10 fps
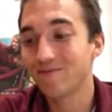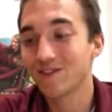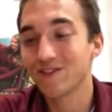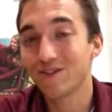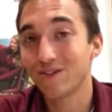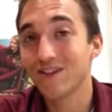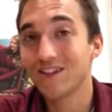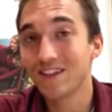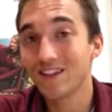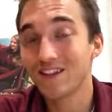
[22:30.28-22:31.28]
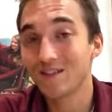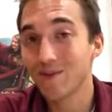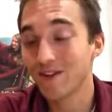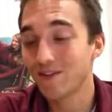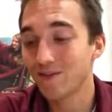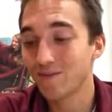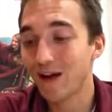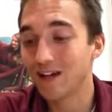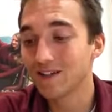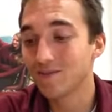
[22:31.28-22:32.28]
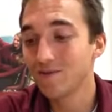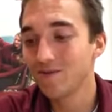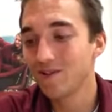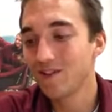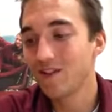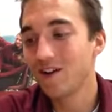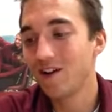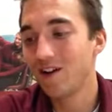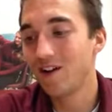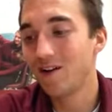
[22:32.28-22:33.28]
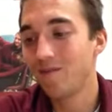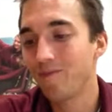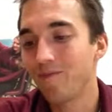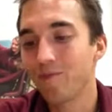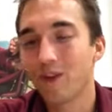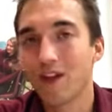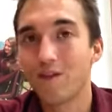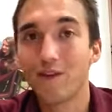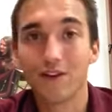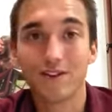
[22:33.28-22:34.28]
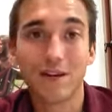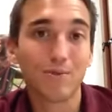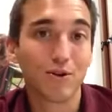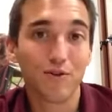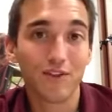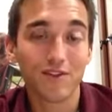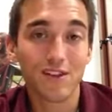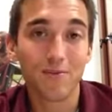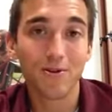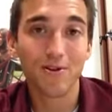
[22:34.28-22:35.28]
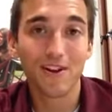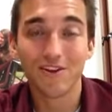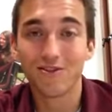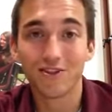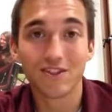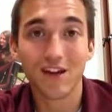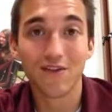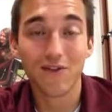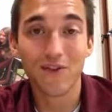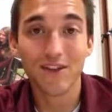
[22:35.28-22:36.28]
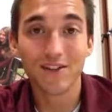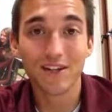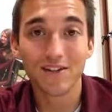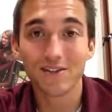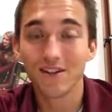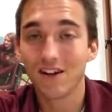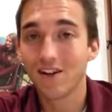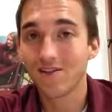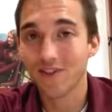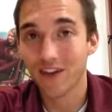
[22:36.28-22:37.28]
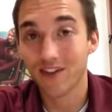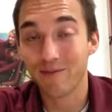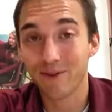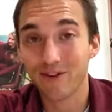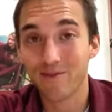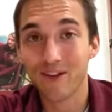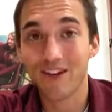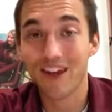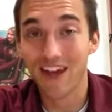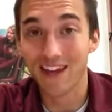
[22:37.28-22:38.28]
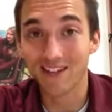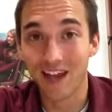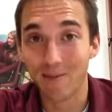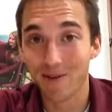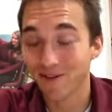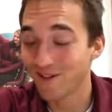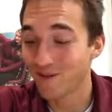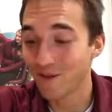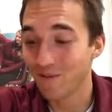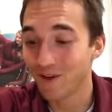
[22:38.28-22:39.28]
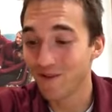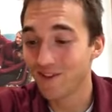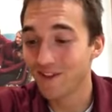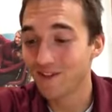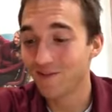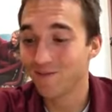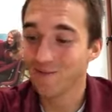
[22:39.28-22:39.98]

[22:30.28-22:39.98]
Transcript: So at least get these to me as soon as possible. If you're accepted over the summer and you're just now viewing these things, get them into me ASAP so we can put you in the system.